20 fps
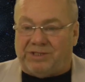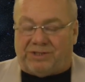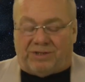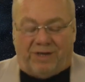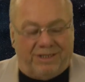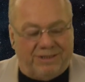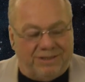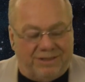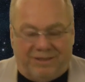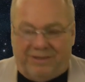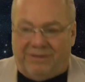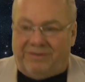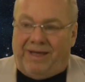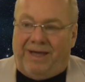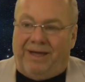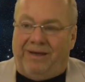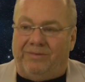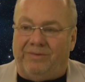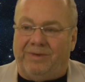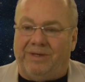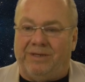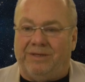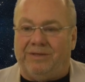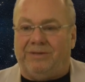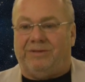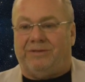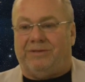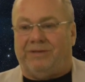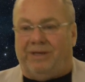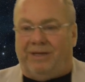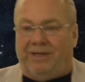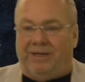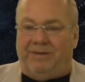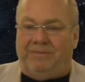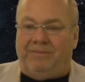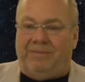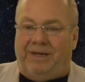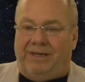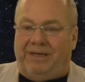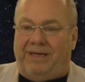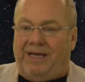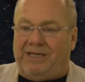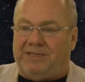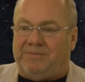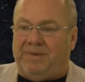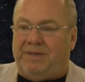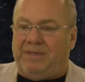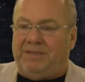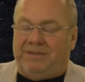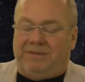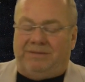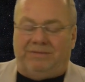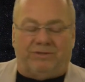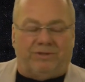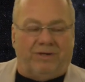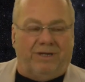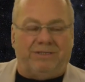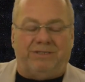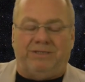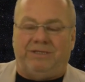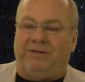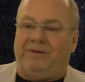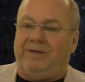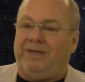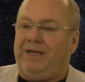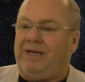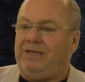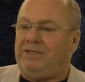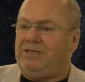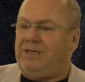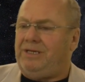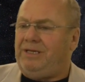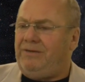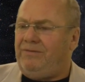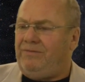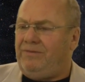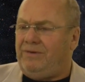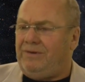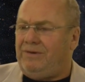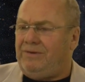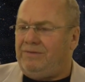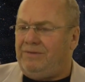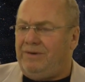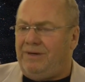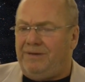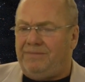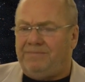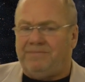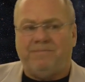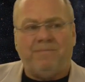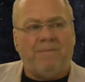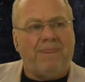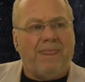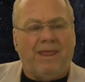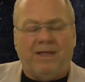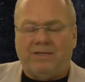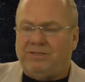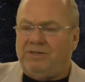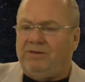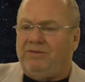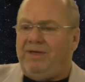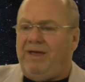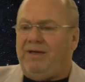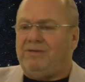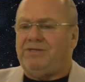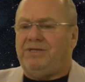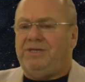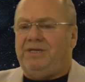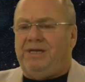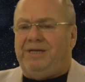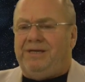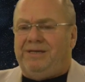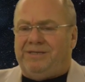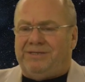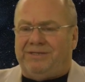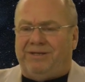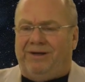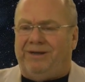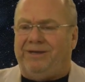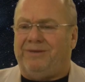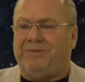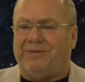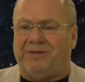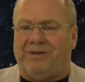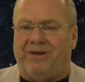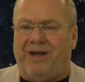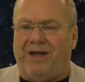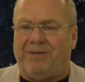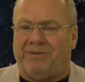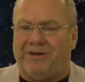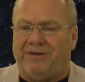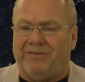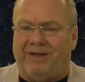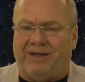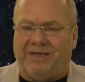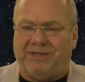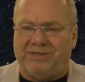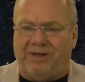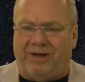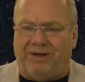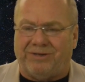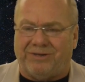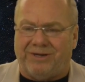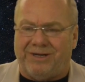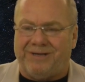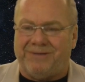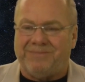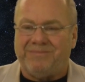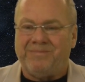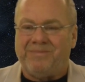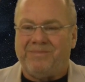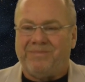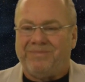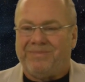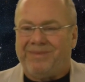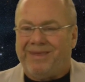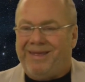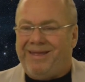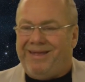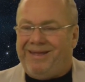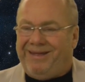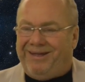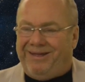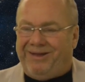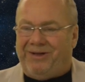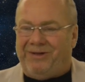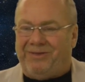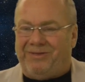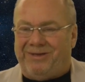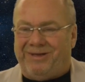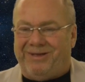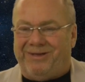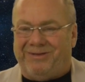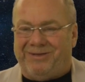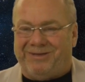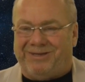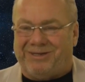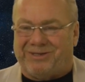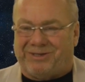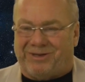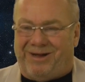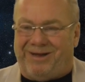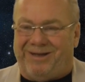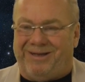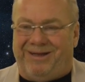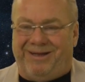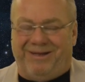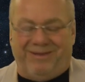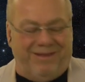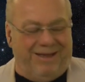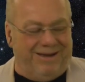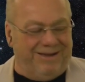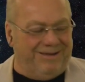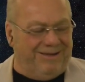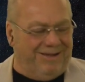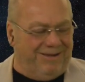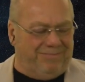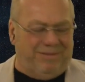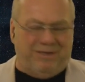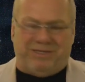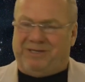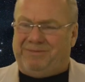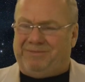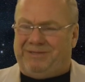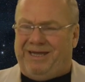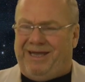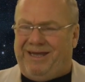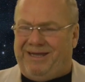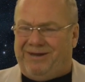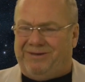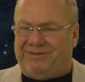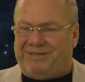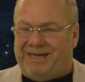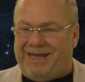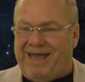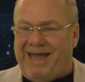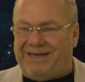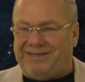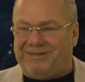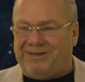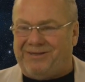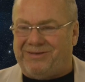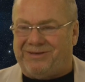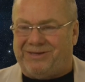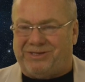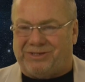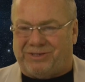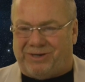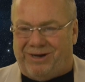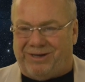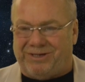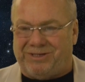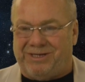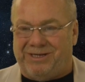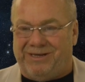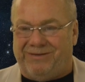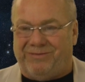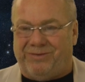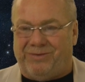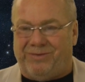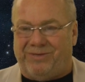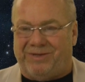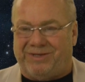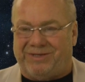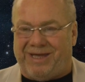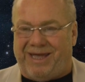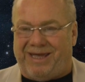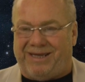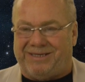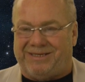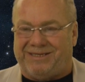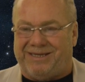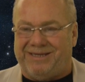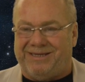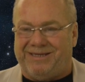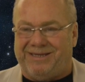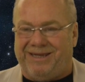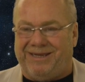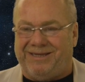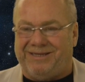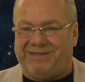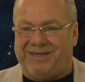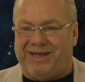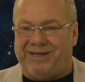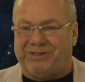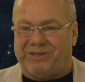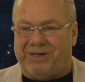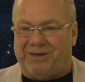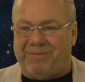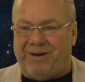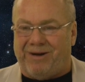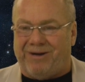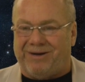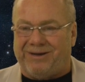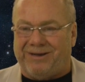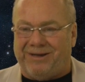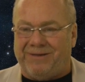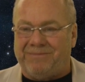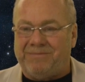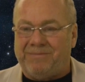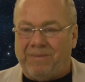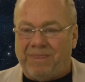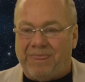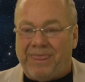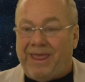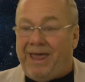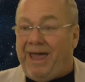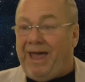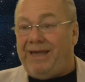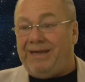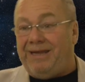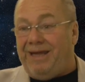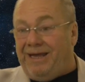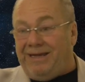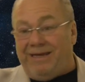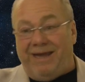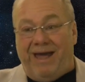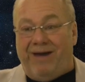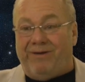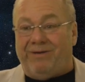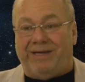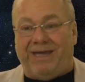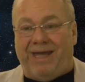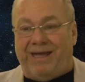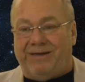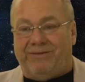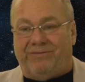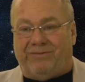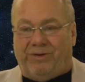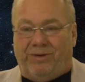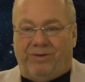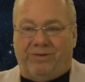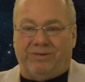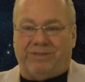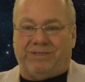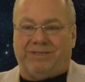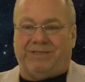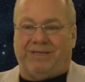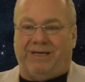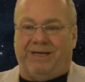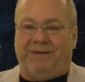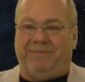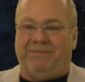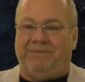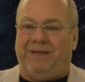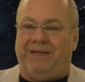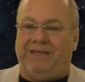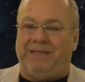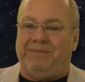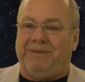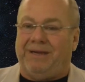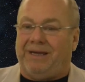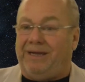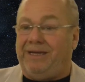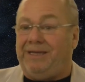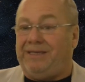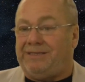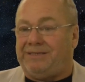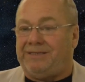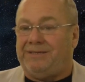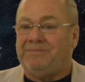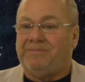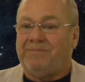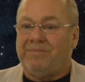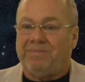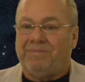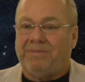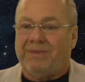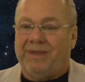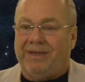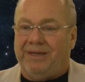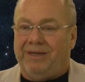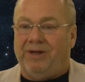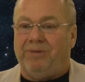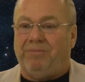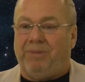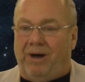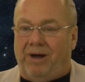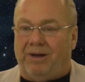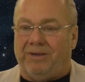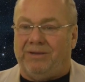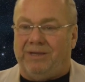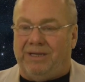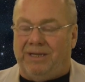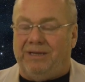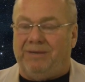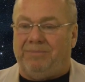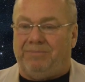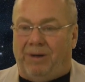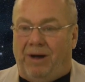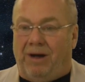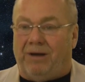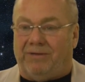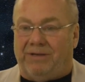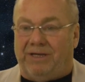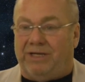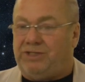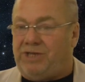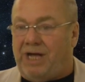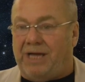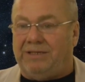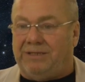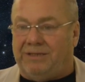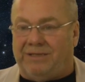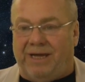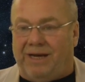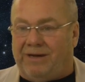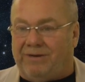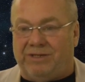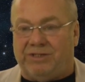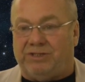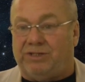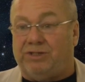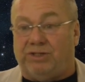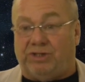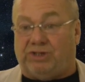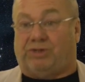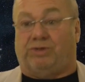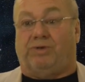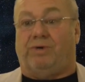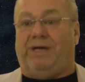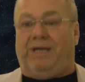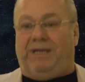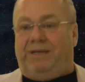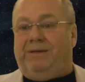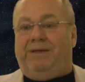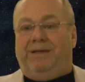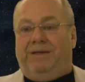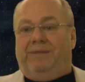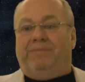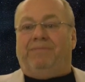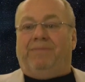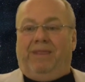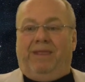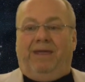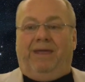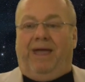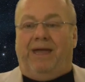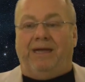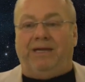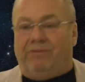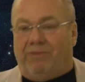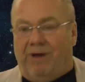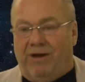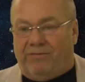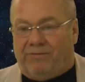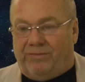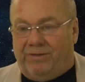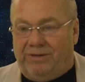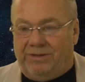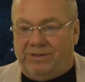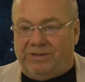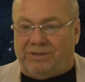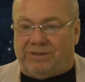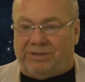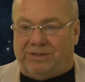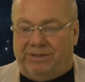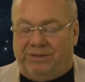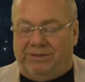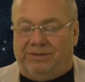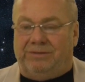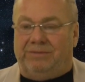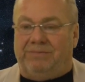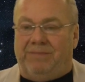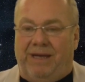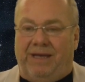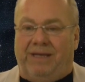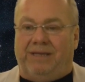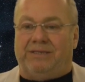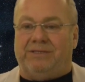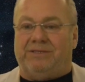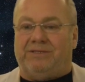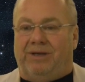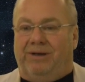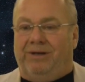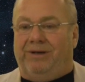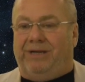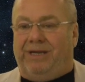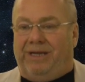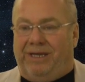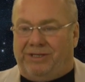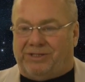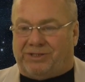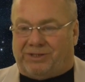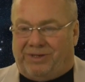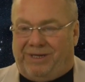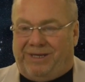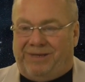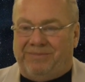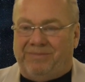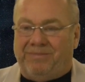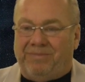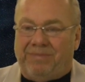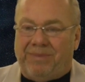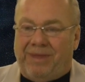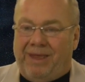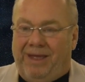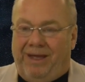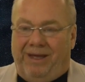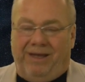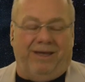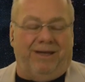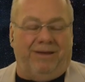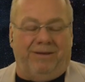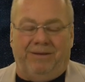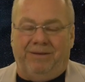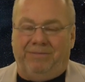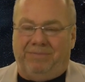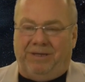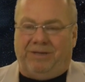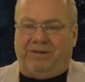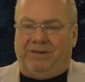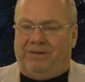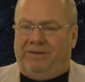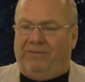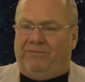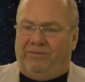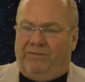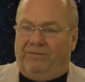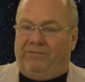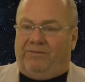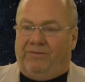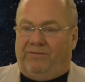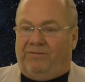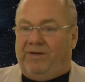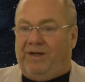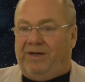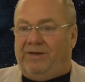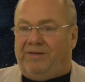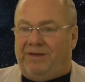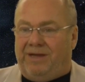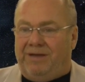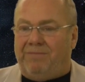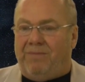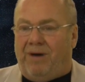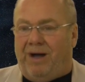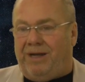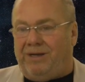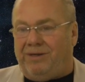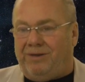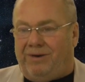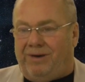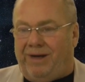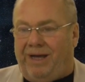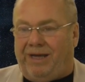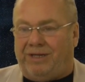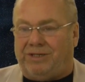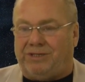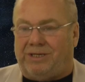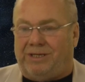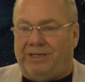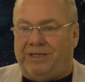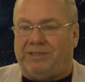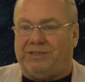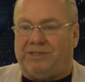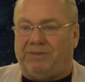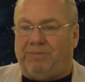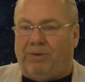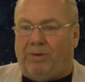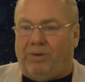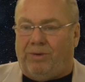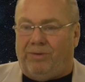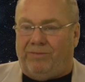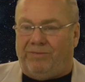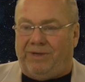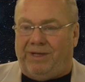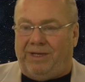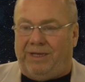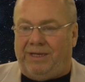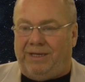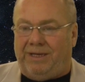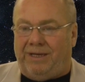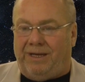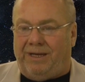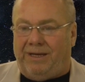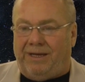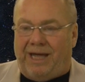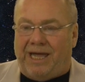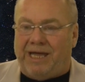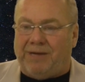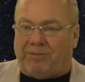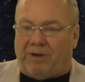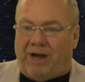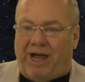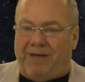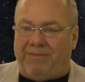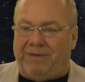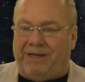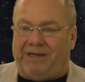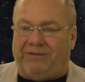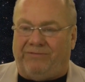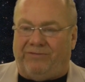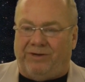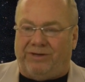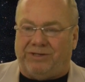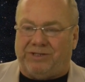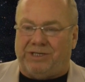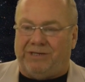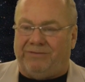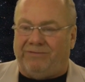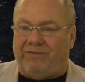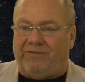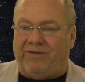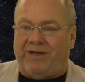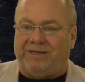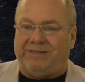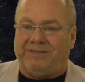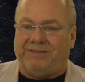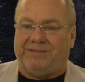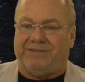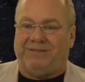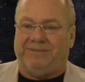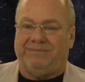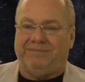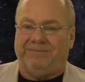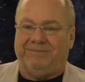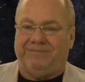is trying to do that with, and has been trying to do it actually for 2,000 years, starting with the Library of Alexandria. You know, then Bishop Diego de Landa, the destruction of all the texts in Central America, and now again, of course, in the Middle East. You know, part of the agenda there is to destroy any reference to man's early history, because for fear that it might not actually support the Abrahamic version of events.